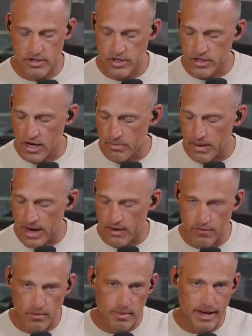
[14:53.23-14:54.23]
just got back
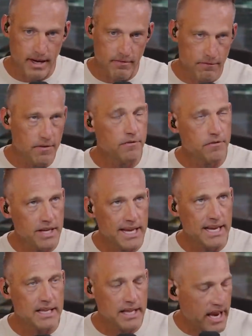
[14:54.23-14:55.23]
from my
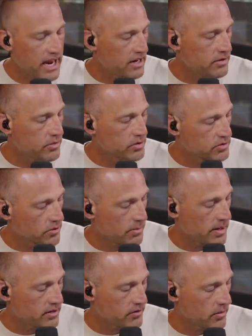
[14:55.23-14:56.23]
15th annual dirt
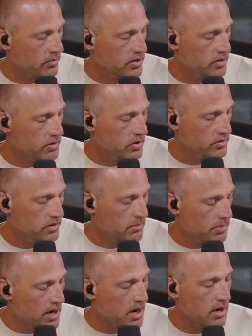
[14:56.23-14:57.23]
bike trip we do called the
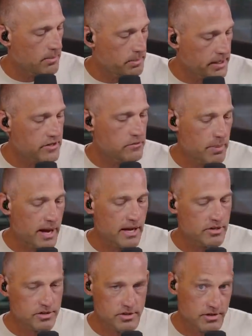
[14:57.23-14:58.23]
Baja Beach
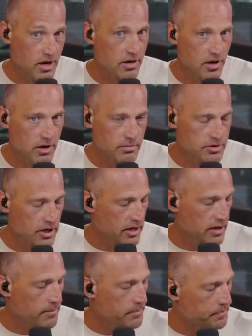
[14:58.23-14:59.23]
Bash.com. Check it
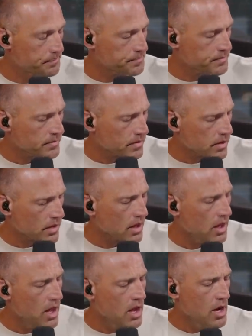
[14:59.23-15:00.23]
out
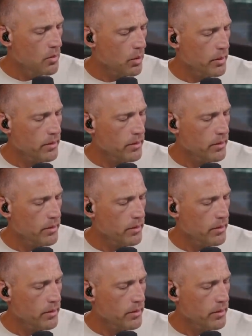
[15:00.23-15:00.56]
where we